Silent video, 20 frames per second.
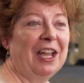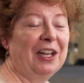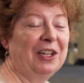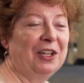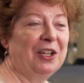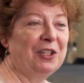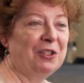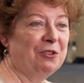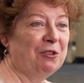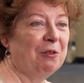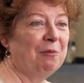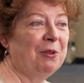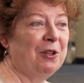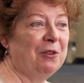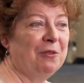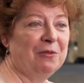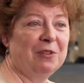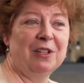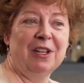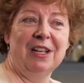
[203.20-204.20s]
can
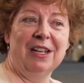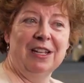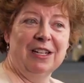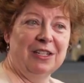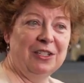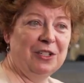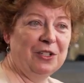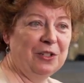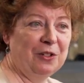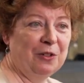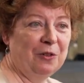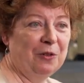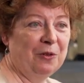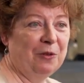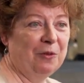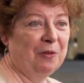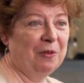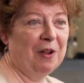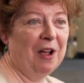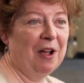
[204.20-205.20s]
contribute
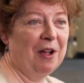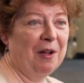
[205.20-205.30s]
to